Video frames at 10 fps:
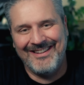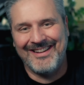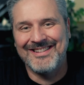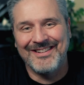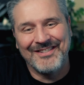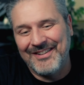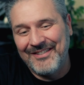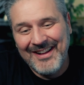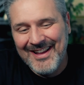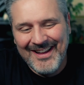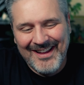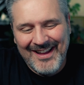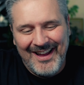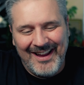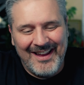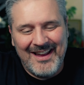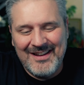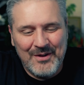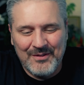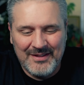I don't know. I
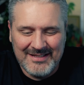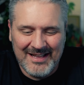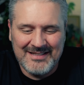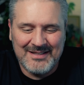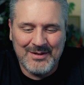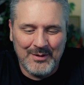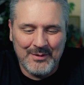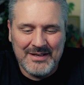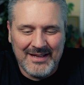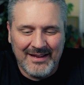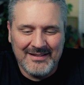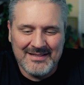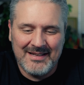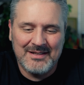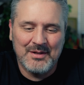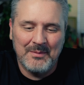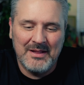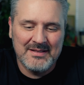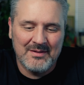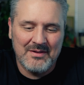know this, it's totally ridiculous that it took me
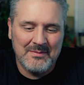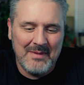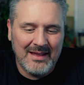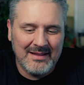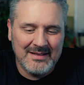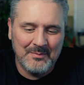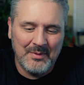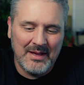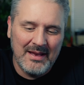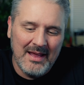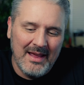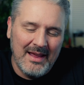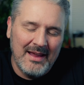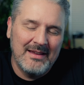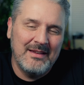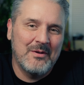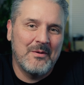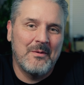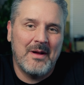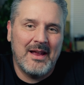this long to make this, but
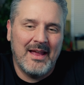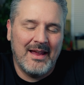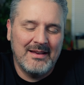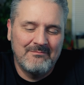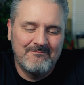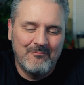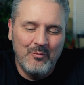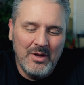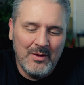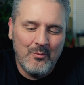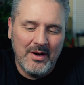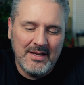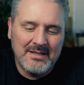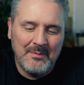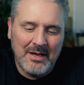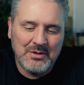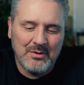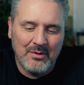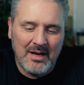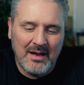I really wanted to make
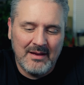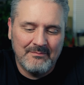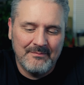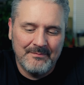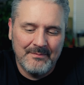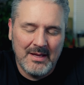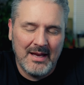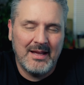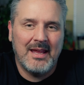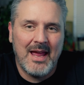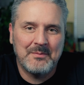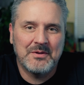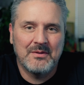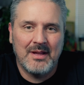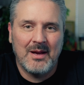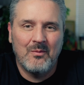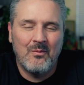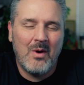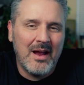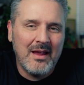sure that I kind of captured like
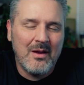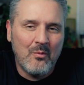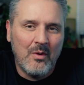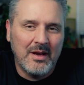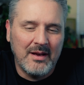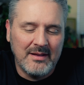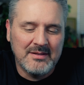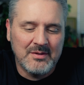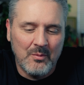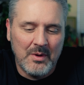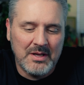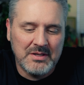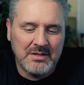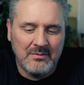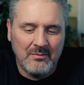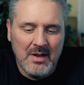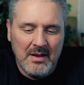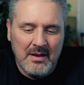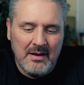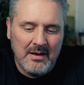why I wanted it so much, and
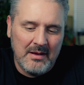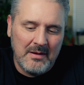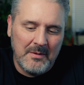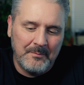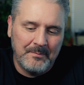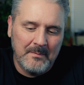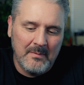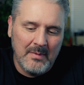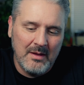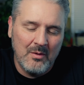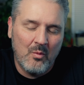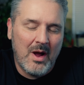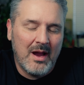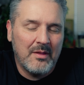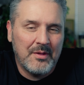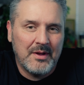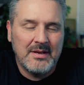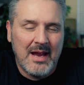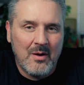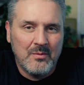why I thought
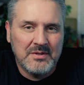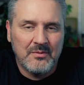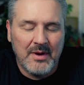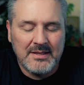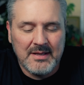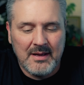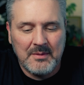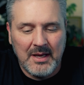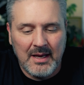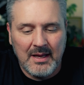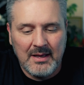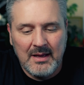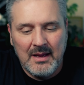now was the right time to get it.